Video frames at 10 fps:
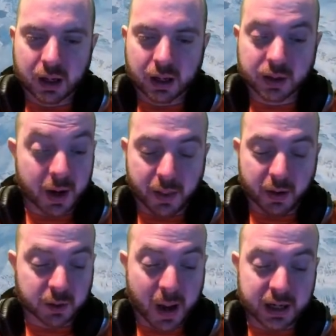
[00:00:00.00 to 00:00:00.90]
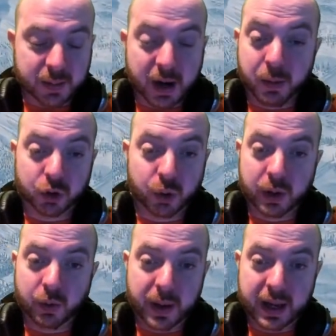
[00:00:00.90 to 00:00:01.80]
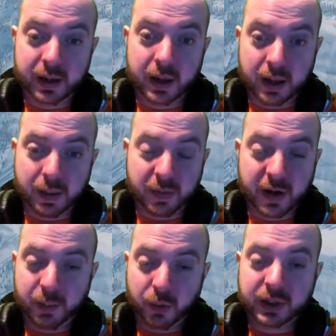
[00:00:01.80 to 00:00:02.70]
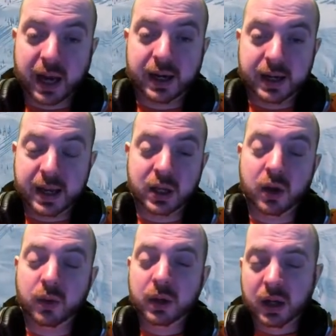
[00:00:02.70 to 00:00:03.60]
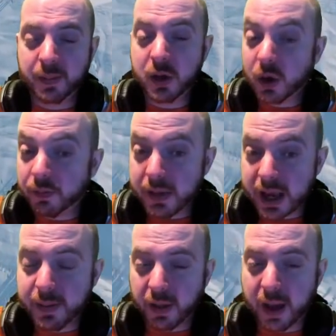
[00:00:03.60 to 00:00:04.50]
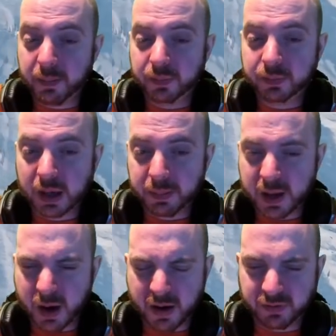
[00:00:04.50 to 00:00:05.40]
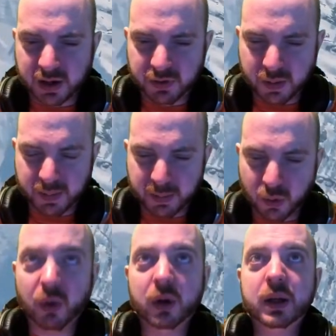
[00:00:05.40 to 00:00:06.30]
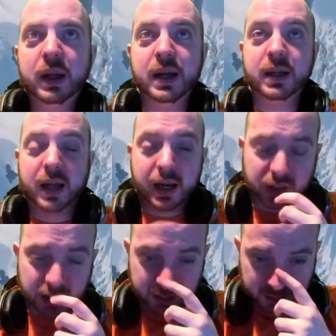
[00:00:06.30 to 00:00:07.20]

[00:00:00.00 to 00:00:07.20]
So now they're expanding, but I'm not sure when it will be available exactly near you. You could email them. They might be able to give you a bit more indication.